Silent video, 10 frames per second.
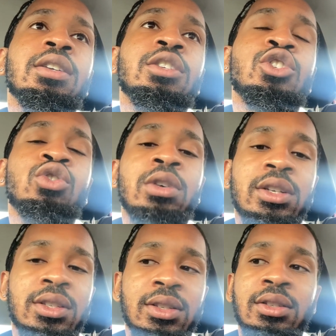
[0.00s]

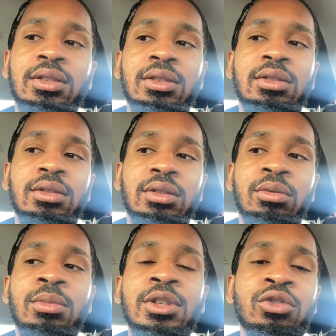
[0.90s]
Trust. You
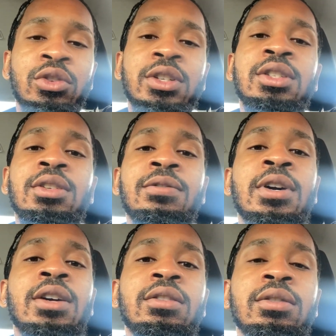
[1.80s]
must trust in the
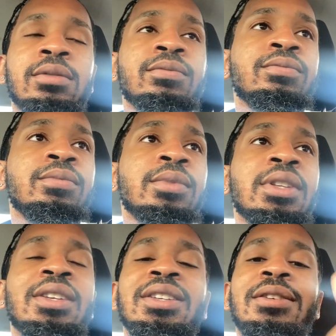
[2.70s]
Father,
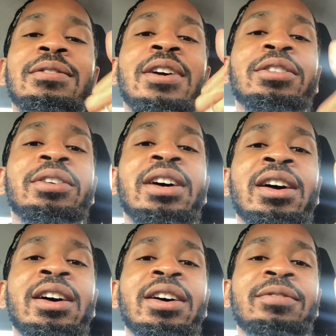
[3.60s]
the Father
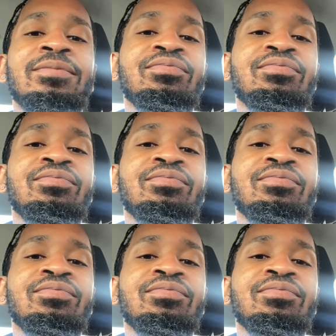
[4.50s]
God,